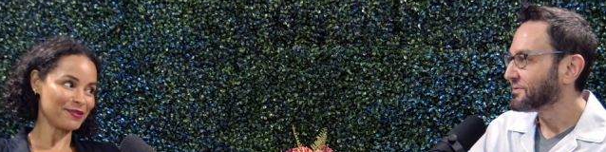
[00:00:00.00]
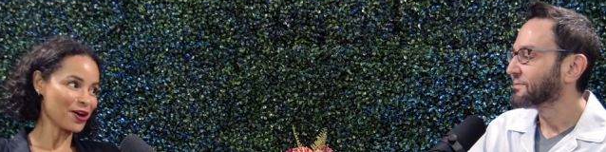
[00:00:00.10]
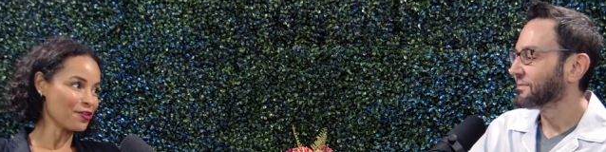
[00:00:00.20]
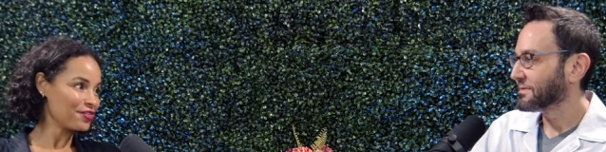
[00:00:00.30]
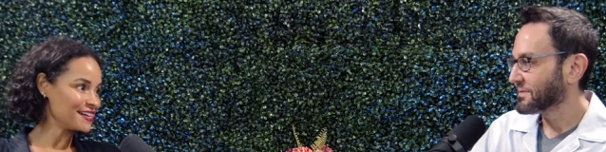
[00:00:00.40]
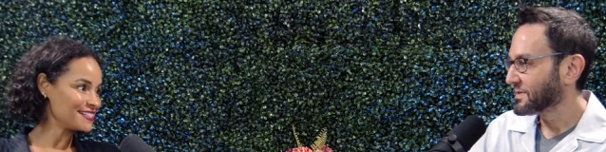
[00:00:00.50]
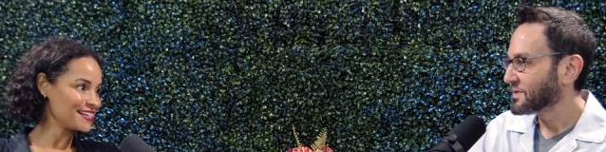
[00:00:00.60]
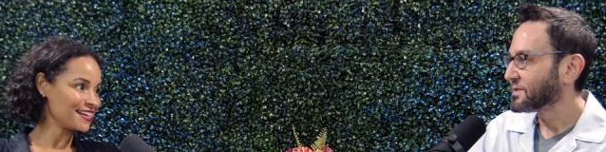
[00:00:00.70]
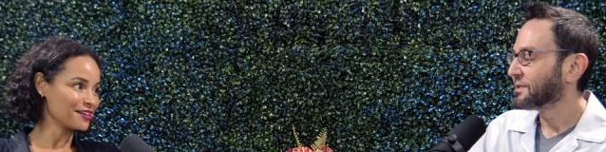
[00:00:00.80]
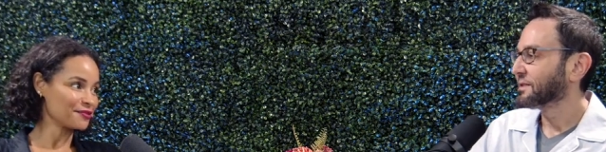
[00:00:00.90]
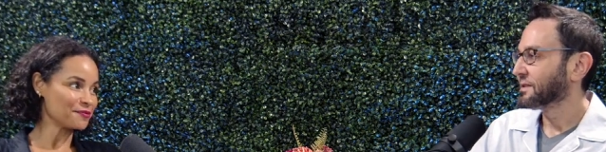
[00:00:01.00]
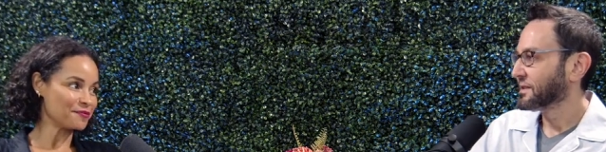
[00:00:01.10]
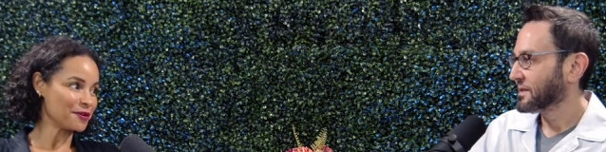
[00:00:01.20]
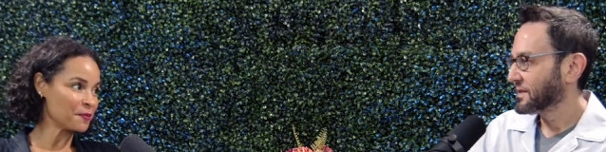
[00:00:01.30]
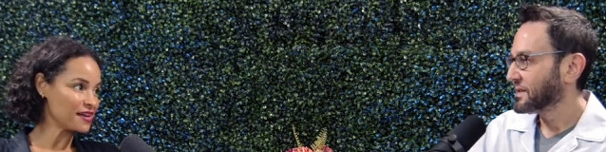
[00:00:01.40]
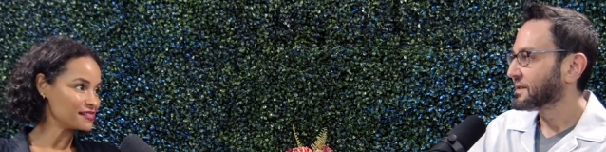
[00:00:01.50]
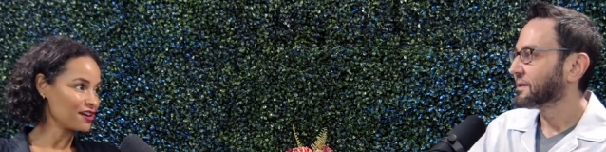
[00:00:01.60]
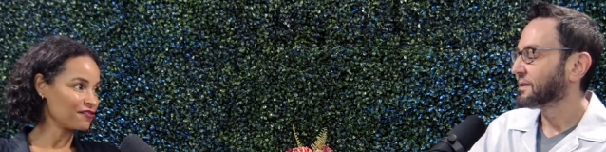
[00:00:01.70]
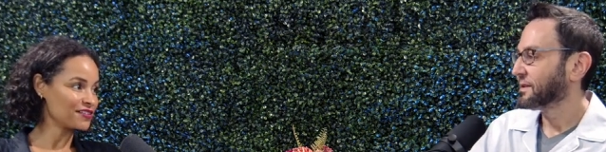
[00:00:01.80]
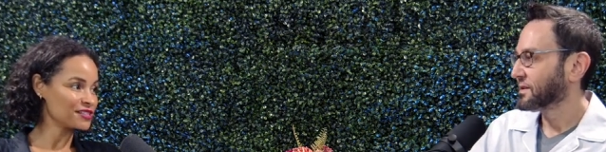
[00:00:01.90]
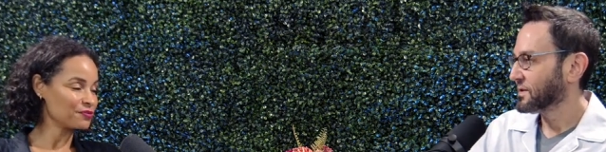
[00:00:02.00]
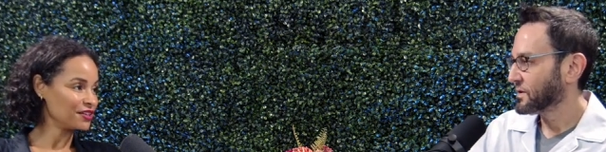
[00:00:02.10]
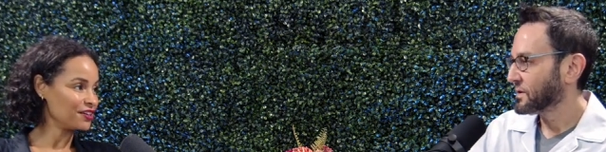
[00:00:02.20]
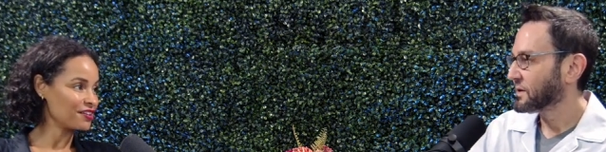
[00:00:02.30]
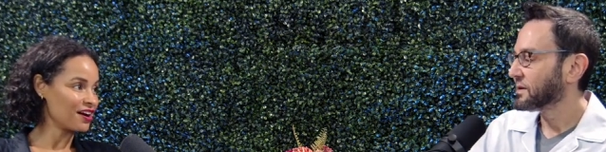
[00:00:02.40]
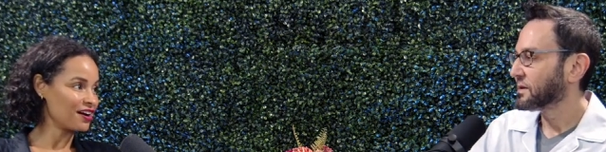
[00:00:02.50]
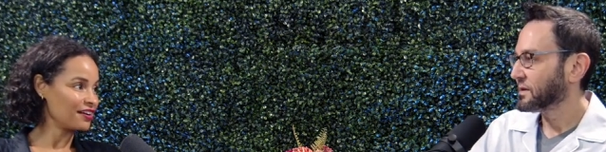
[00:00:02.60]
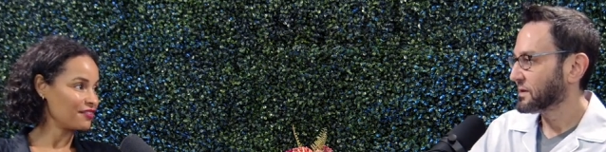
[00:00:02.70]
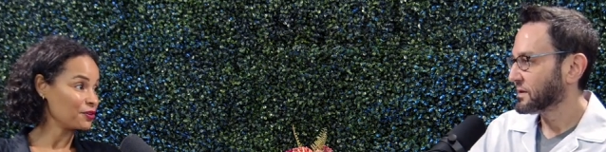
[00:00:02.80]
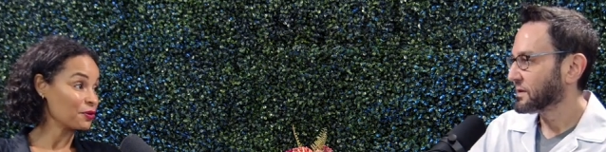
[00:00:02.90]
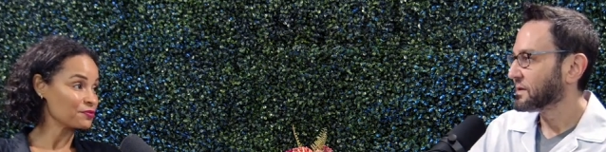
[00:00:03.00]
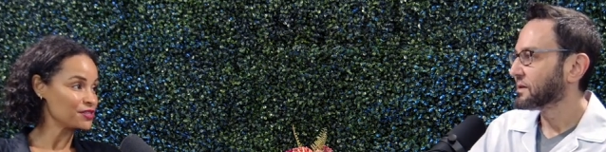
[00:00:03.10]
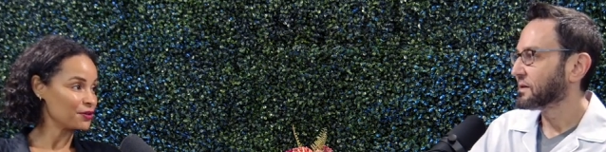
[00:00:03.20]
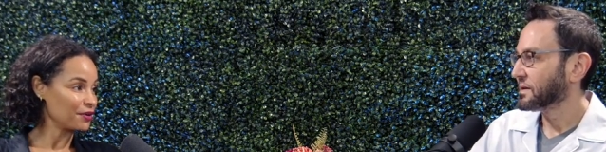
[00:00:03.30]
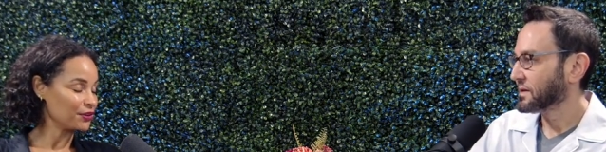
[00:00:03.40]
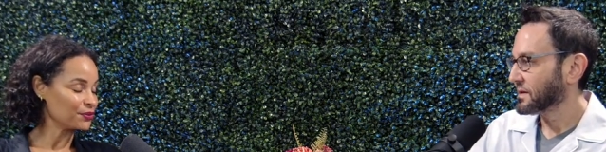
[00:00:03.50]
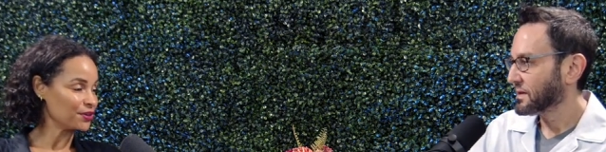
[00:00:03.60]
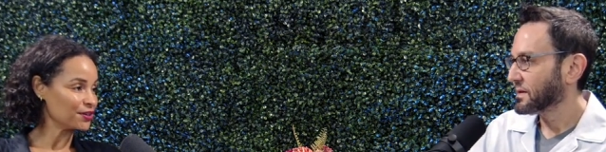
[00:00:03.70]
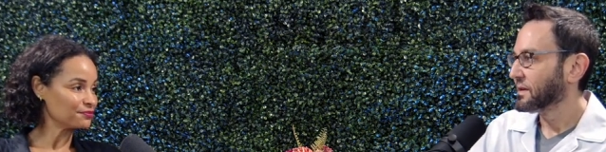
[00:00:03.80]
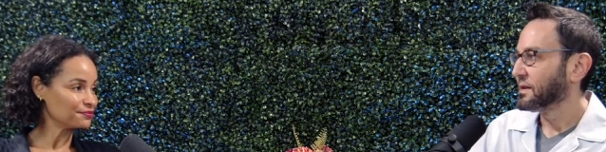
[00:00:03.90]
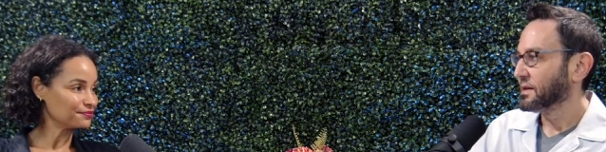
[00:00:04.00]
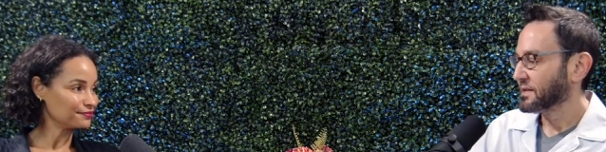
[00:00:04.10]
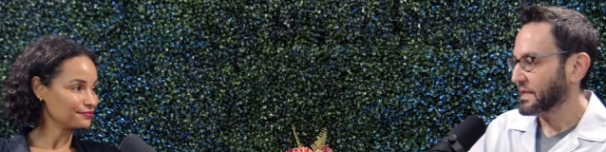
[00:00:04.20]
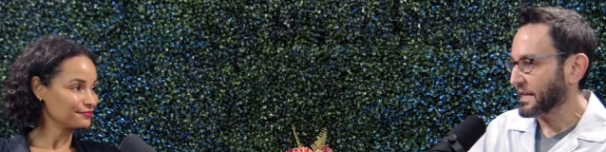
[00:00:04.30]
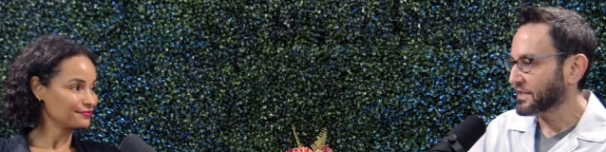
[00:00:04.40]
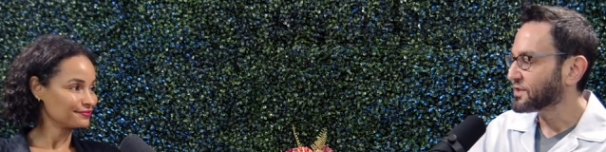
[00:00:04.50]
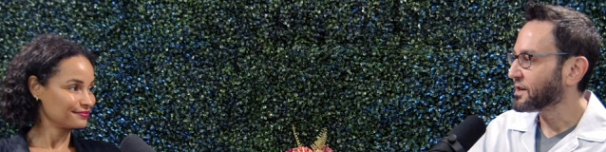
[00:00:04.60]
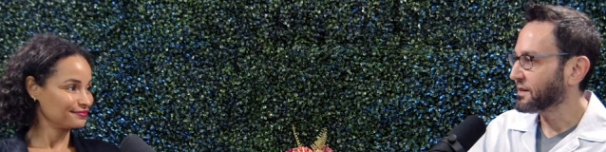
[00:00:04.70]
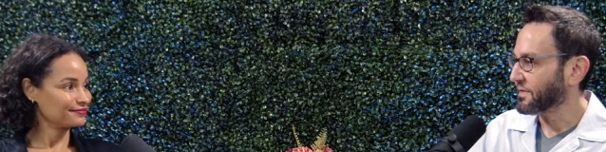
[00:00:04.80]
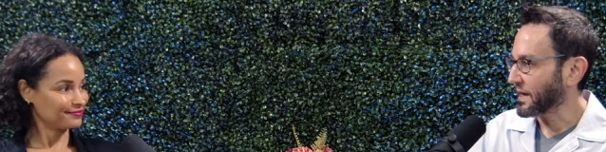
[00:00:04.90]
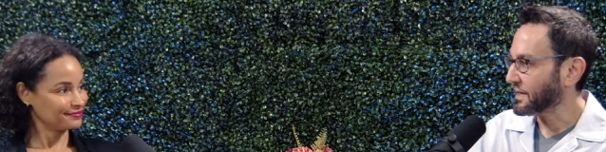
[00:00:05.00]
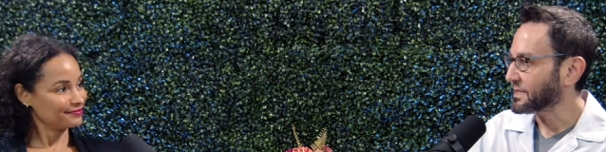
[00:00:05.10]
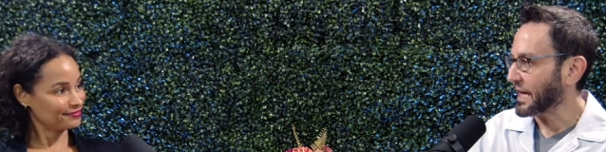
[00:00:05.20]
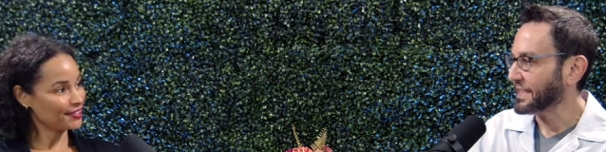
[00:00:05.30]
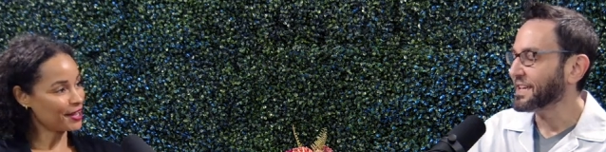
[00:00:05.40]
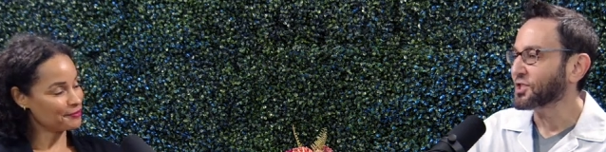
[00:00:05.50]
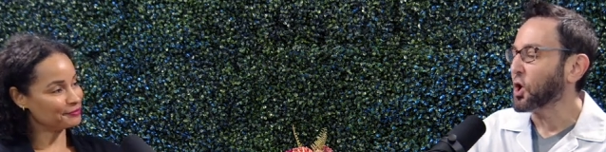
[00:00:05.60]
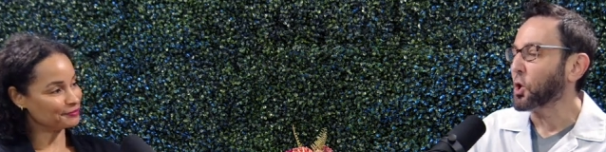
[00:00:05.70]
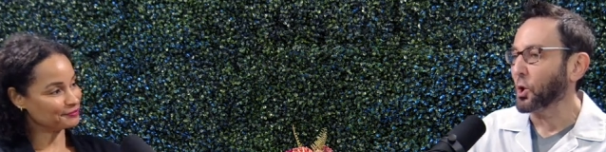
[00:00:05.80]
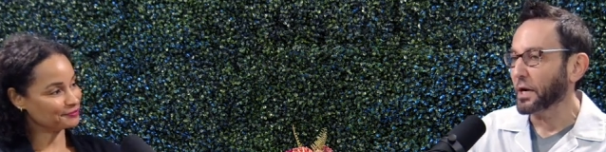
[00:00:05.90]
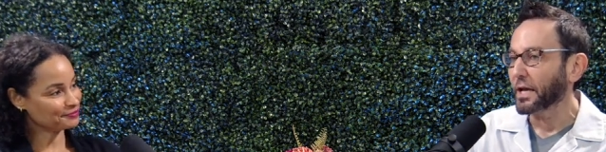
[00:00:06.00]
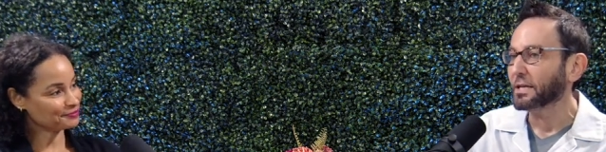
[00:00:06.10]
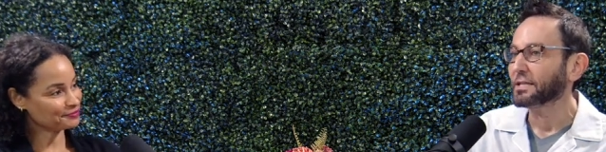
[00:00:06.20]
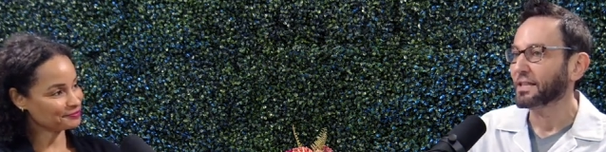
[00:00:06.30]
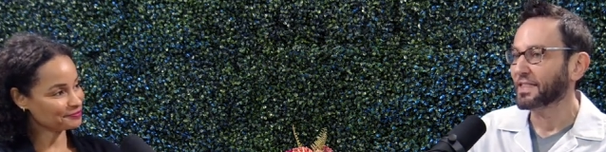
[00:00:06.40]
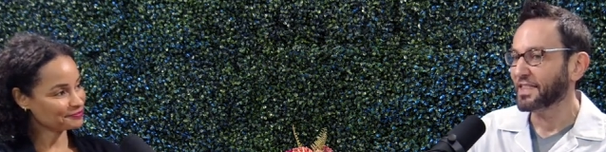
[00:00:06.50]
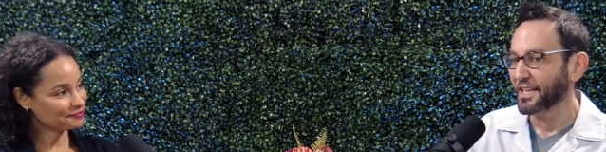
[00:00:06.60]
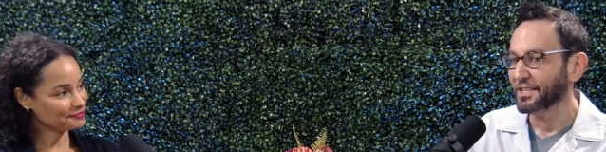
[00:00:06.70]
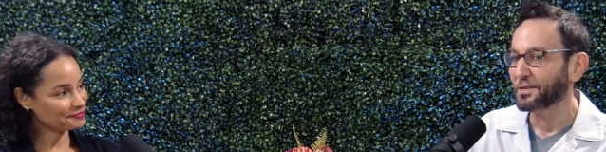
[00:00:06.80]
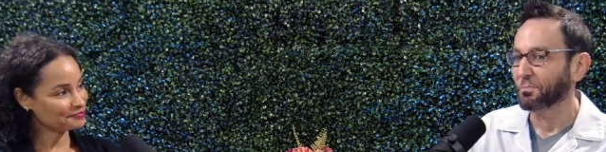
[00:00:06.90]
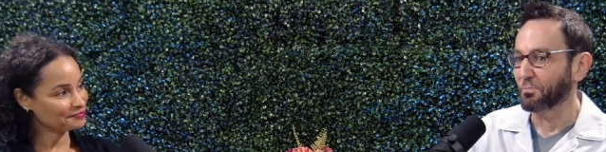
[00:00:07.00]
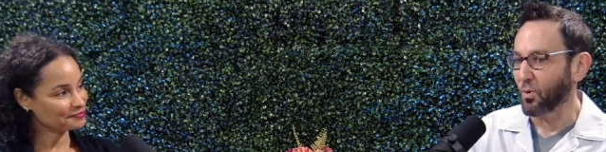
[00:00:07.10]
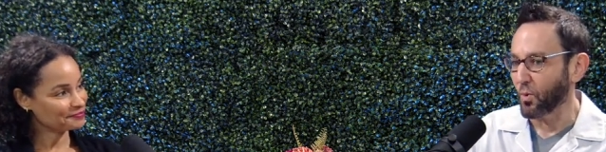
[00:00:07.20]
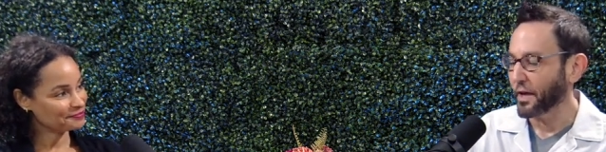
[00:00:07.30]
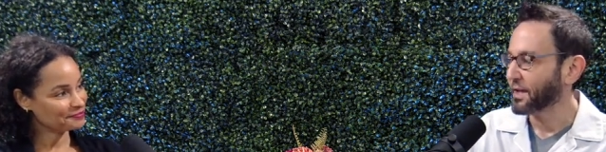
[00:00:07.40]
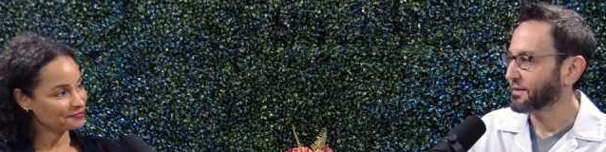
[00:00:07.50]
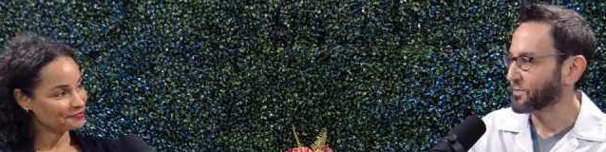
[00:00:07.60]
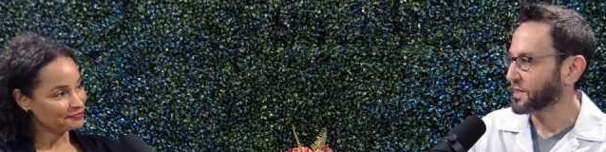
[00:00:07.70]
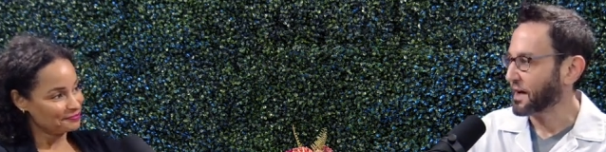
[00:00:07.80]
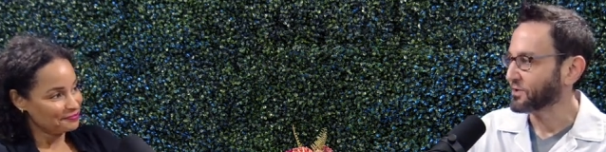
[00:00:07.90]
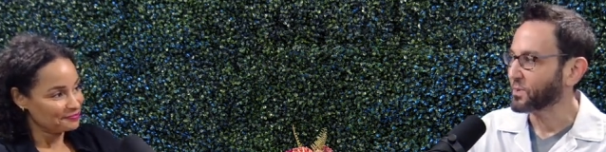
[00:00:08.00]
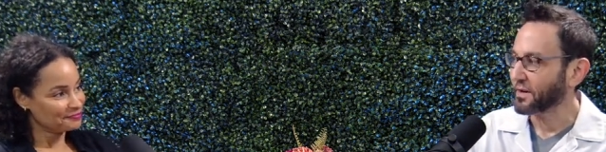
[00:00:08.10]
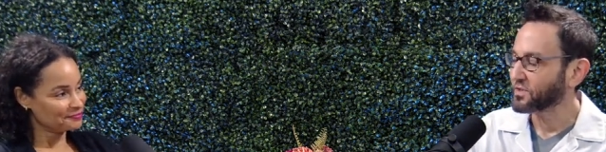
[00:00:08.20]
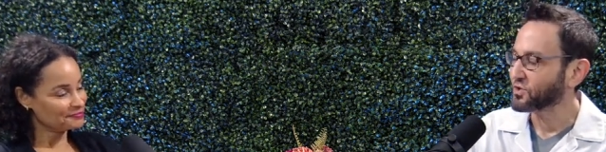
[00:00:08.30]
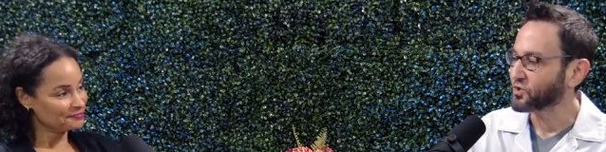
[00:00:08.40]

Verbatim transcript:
Speaker 1: be authentic, be myself, because when you're not, everyone will see right through you.
Speaker 2: That is good advice. I yeah. think the audience at this point with Housewives is